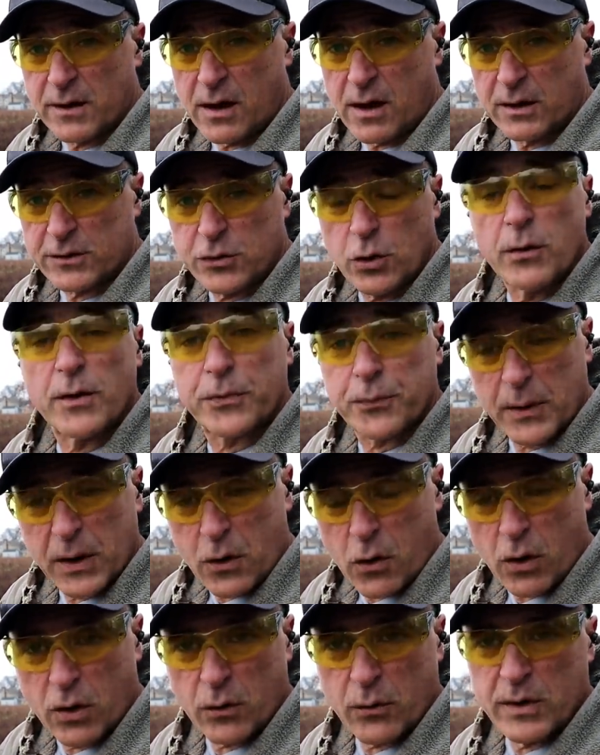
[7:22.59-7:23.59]
uh, two and
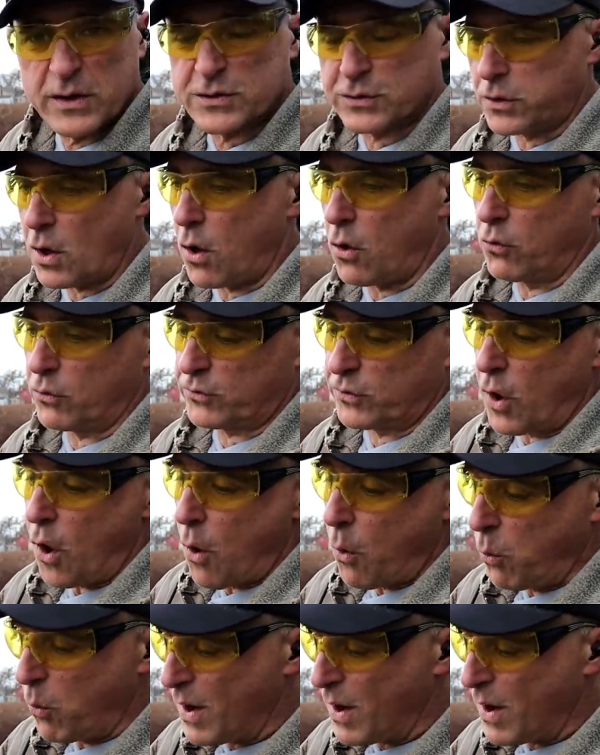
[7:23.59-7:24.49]
three quarter inch loads.